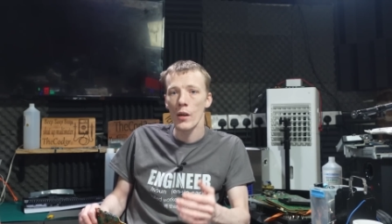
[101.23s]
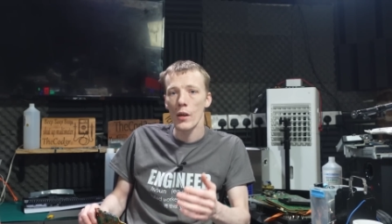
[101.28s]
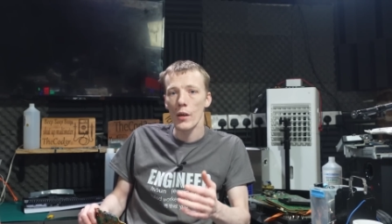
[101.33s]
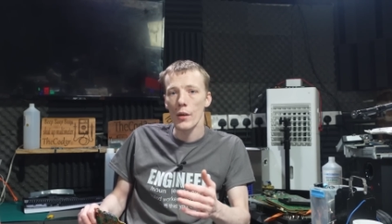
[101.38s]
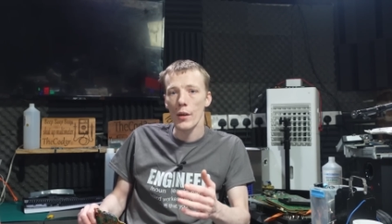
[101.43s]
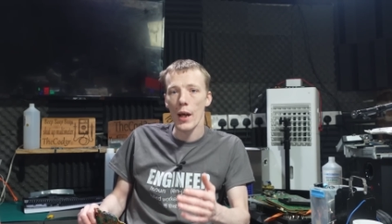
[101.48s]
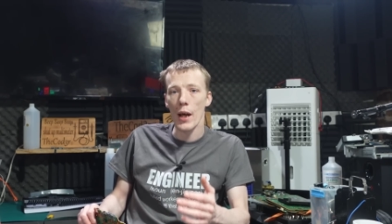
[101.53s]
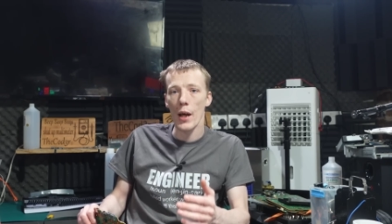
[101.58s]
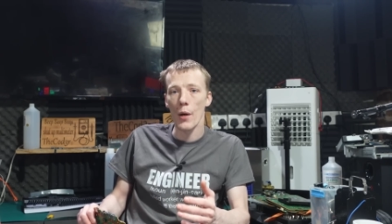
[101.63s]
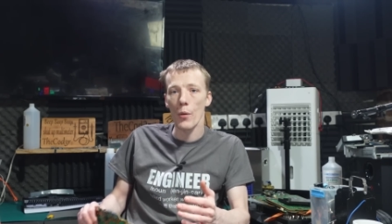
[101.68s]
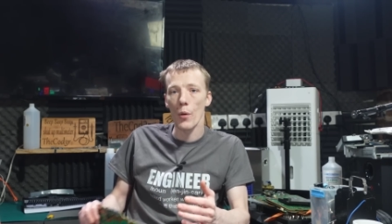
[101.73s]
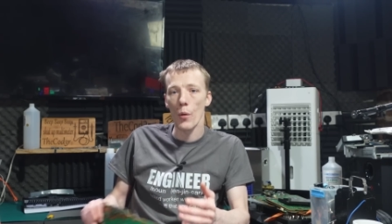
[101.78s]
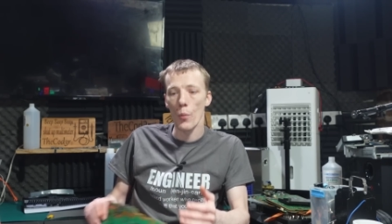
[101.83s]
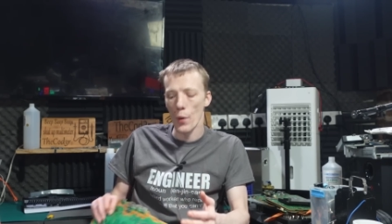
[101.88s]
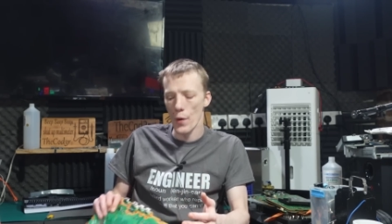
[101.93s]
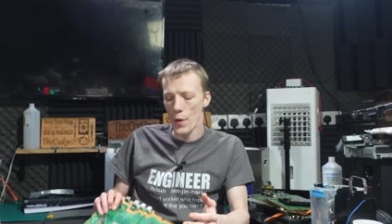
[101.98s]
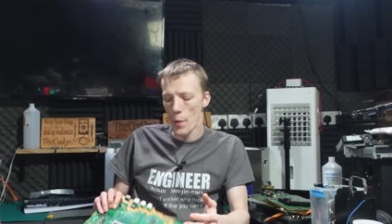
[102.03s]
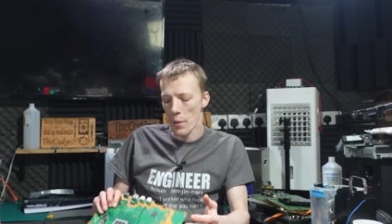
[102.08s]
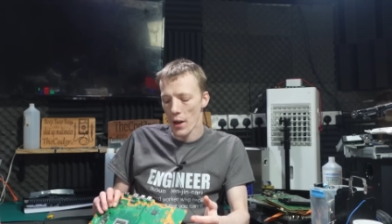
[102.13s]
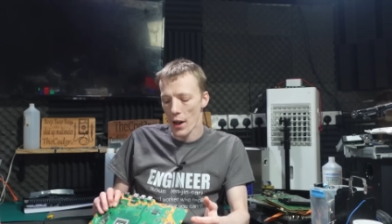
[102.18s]
Now,
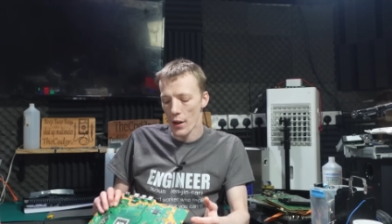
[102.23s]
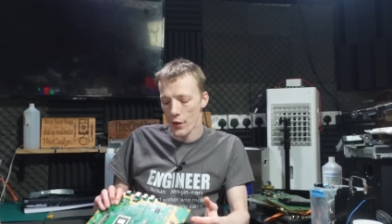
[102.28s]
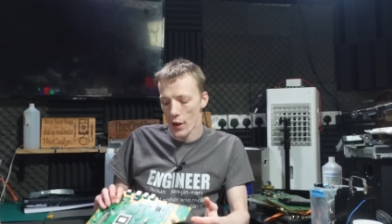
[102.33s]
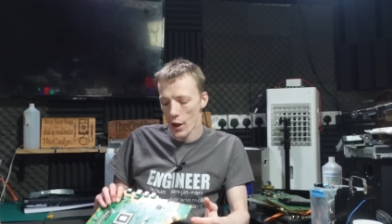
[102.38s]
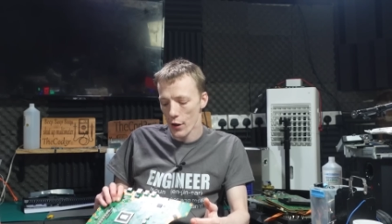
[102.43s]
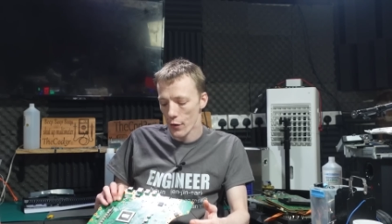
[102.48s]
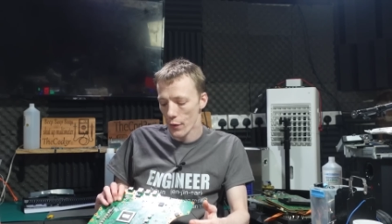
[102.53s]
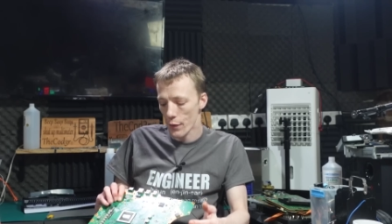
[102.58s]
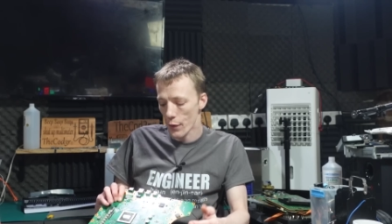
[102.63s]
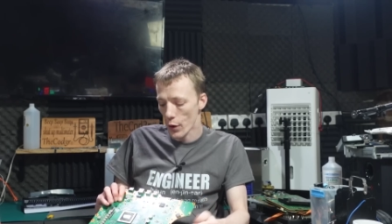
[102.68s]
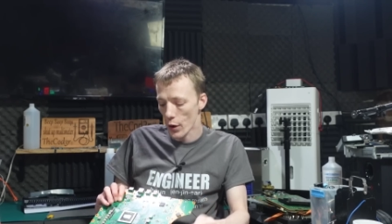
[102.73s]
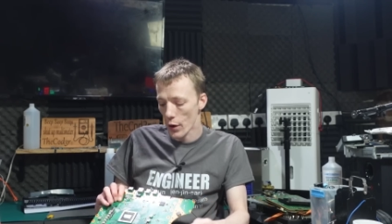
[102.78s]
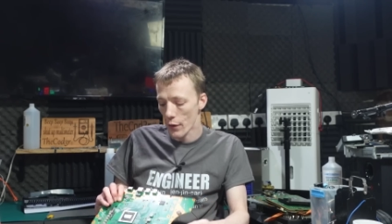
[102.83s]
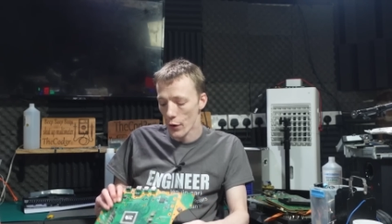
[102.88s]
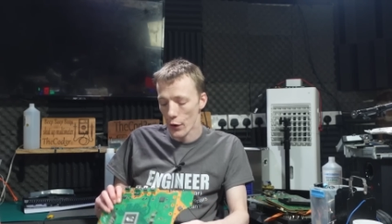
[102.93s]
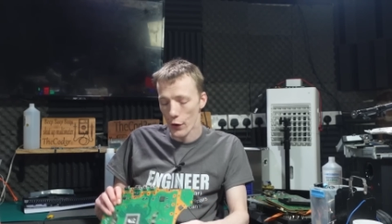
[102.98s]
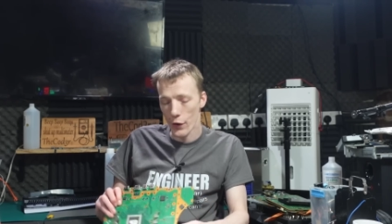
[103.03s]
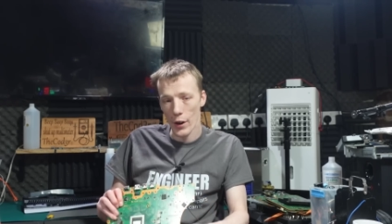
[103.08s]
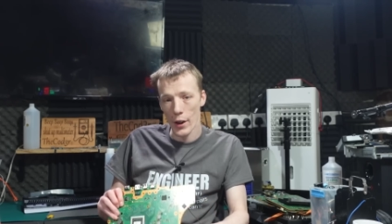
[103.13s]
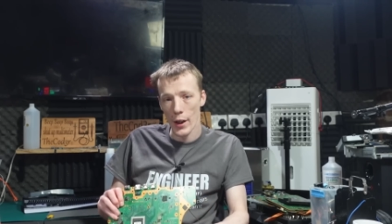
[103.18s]
with the PlayStation 5,
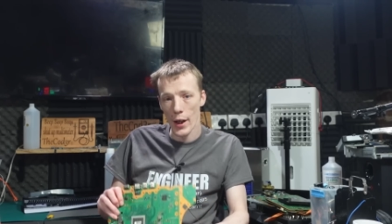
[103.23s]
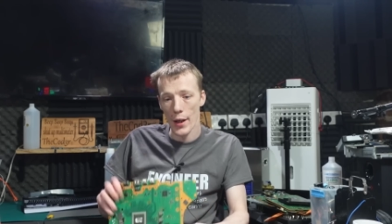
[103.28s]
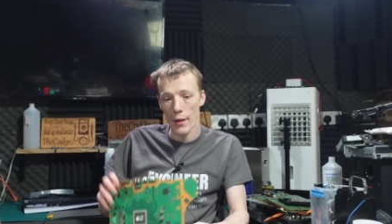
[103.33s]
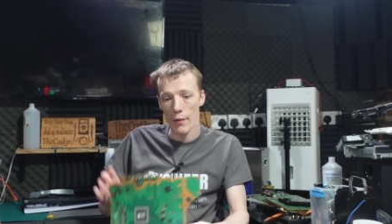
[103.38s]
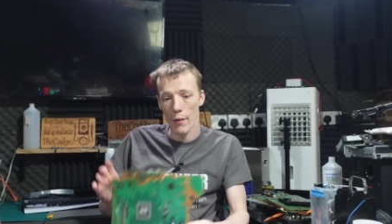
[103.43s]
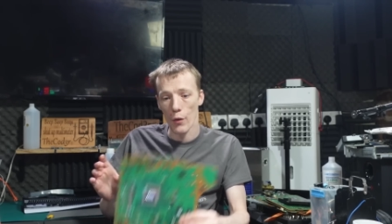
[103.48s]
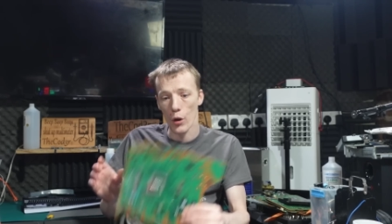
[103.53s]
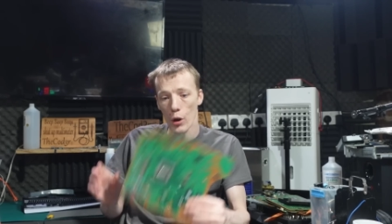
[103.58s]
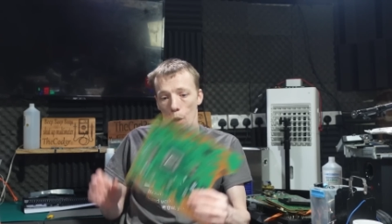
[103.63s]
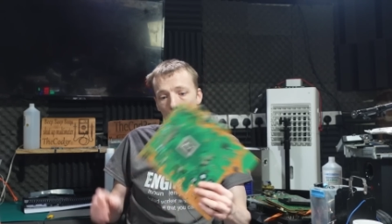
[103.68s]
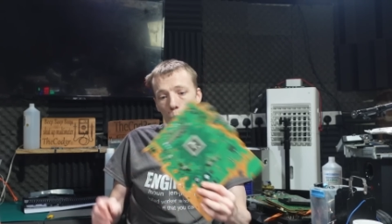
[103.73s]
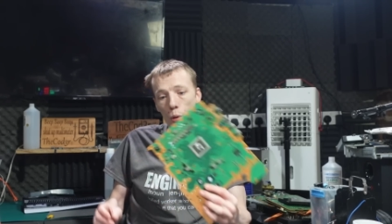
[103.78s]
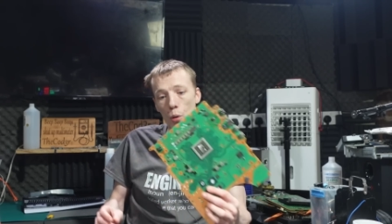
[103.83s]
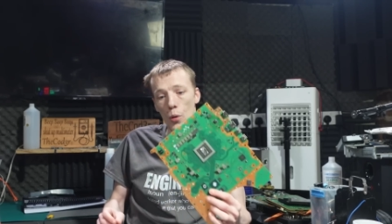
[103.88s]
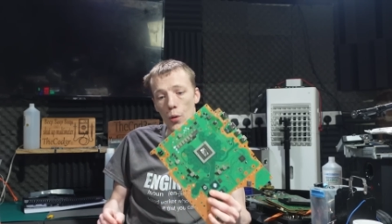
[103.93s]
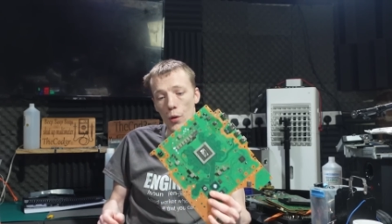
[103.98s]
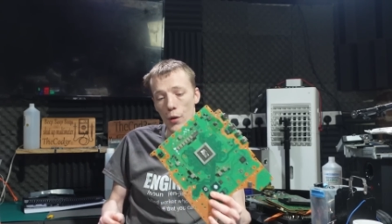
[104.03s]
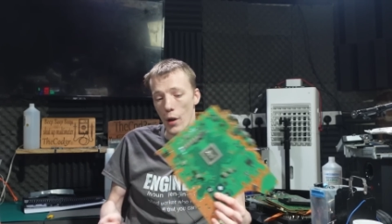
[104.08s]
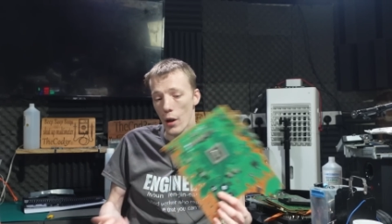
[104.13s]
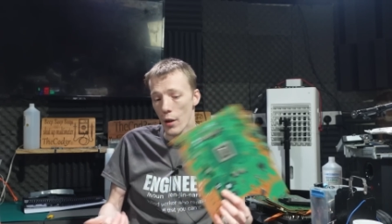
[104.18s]
you'll see here that I've got a
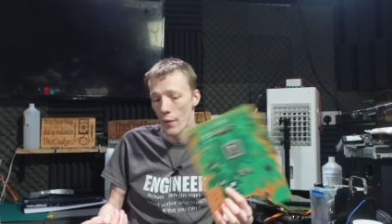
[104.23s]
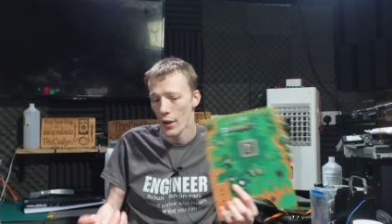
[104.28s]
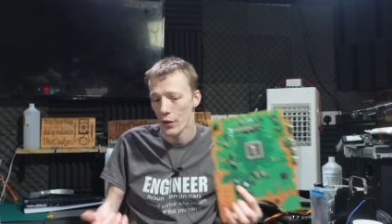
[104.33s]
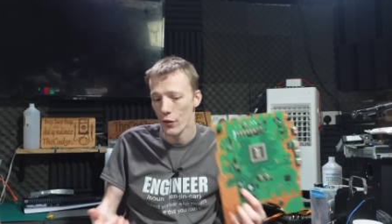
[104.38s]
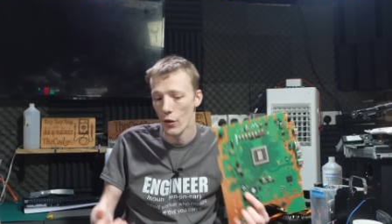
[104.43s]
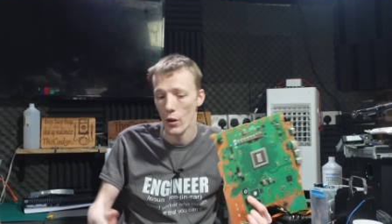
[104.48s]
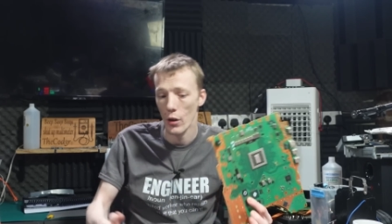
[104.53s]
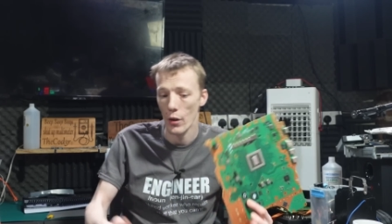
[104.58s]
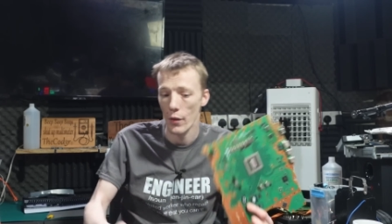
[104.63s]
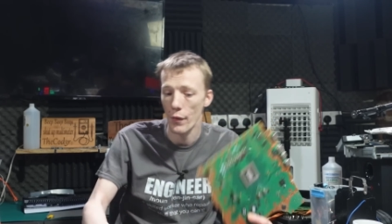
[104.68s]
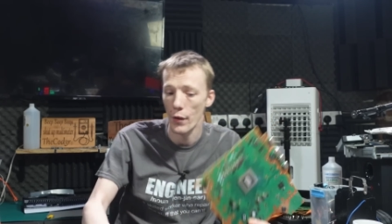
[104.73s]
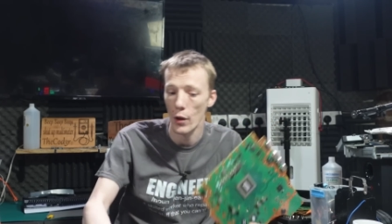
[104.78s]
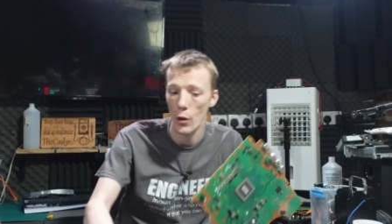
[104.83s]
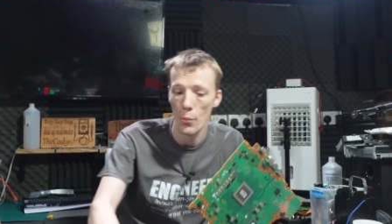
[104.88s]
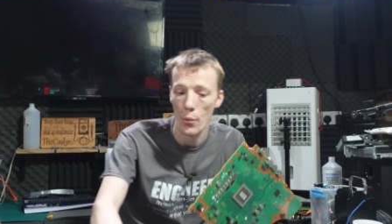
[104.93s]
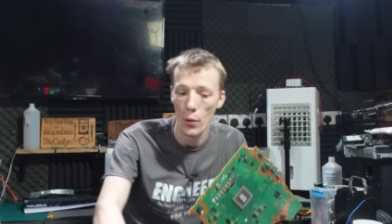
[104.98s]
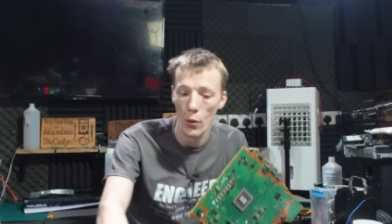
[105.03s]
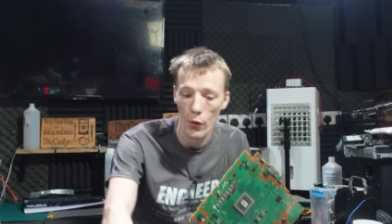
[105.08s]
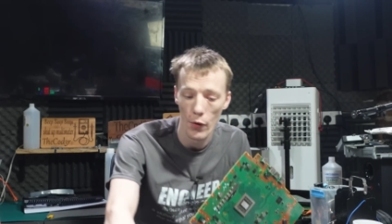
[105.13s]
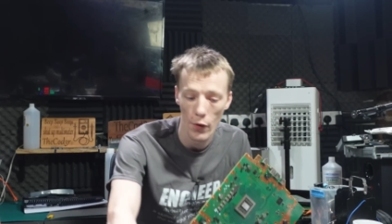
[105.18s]
board, and I've actually got a few
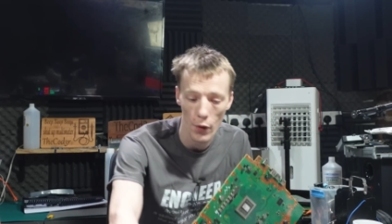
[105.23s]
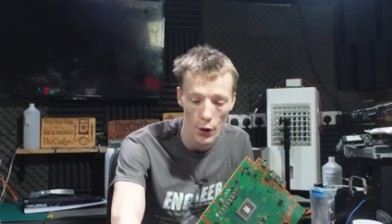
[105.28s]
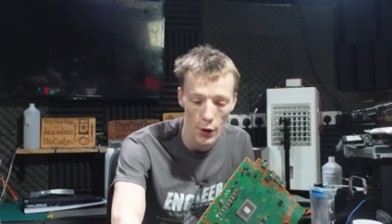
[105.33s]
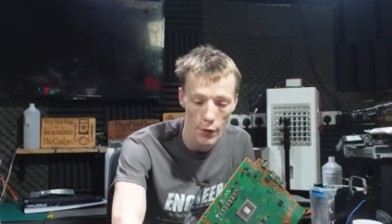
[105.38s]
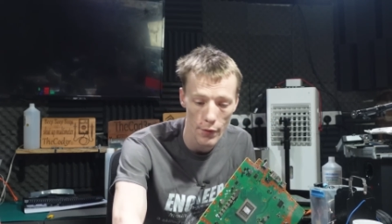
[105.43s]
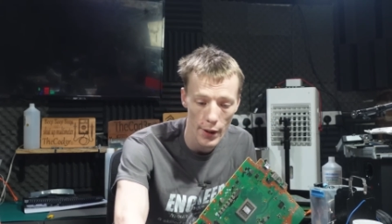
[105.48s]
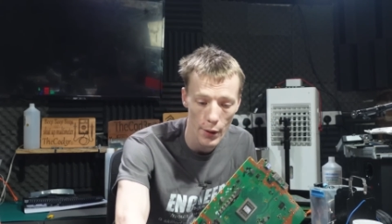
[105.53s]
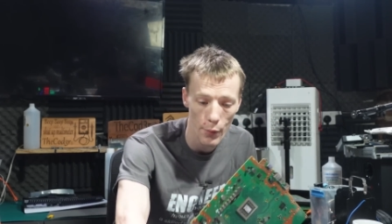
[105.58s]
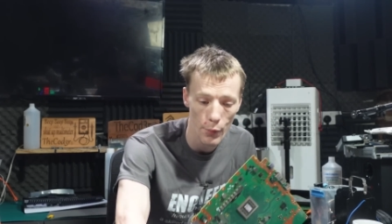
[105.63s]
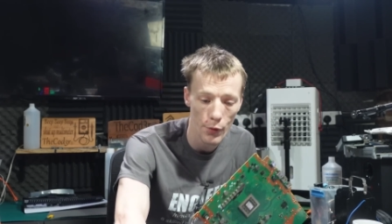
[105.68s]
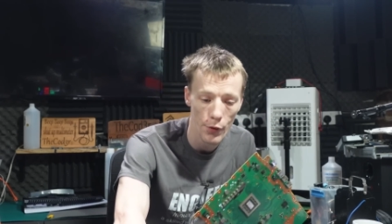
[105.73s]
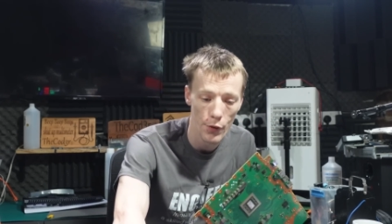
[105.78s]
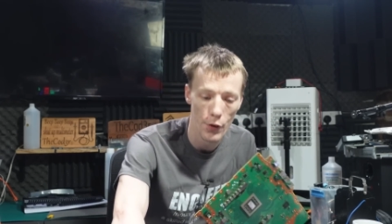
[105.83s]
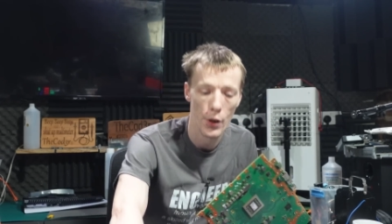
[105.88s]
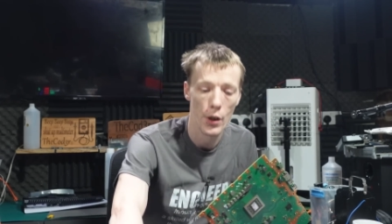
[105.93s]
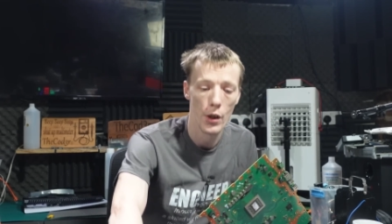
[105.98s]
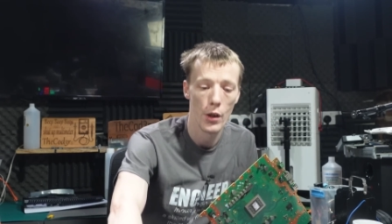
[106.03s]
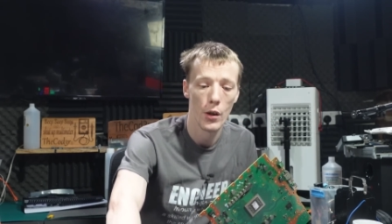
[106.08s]
boards lying around.